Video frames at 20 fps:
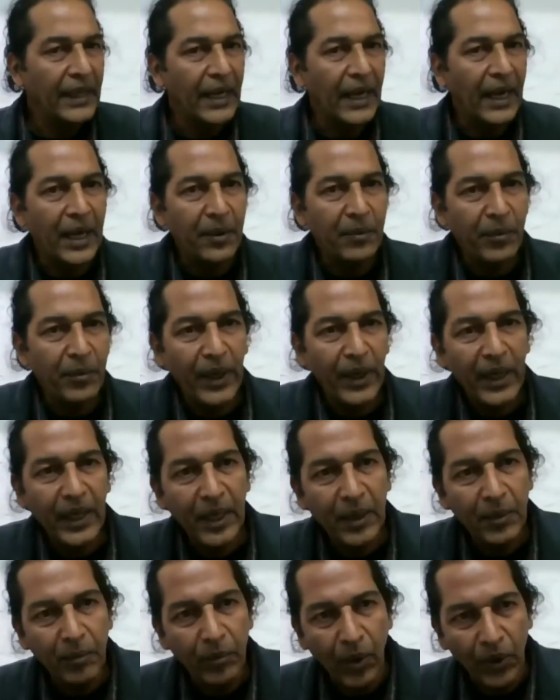And being
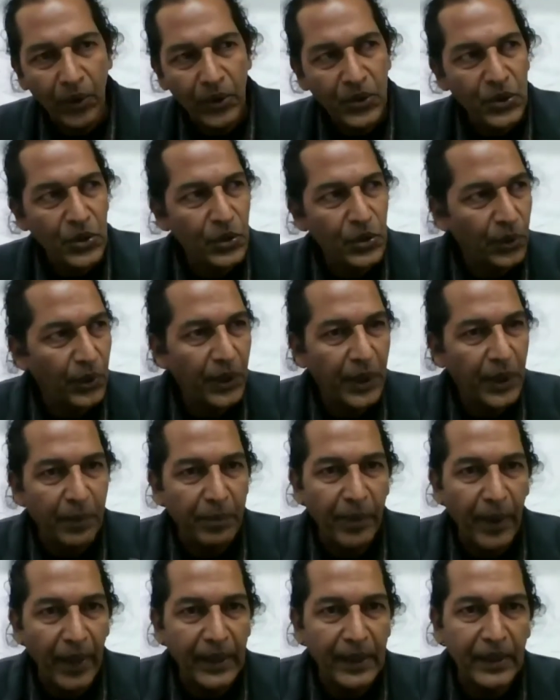a monsoon
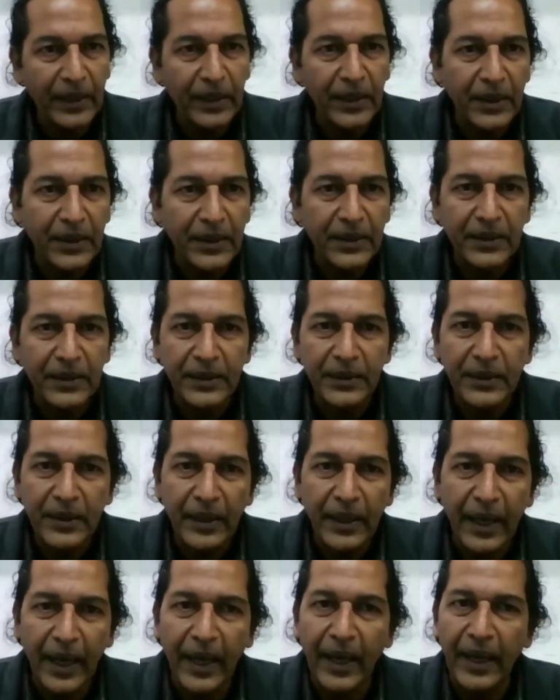dependent
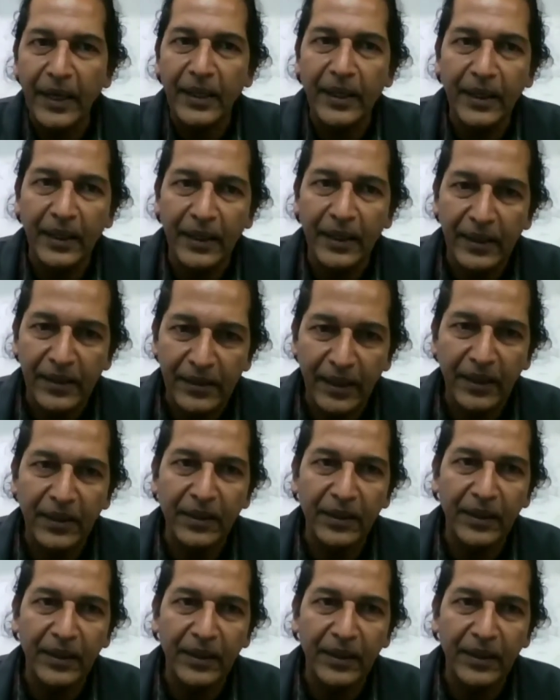area, central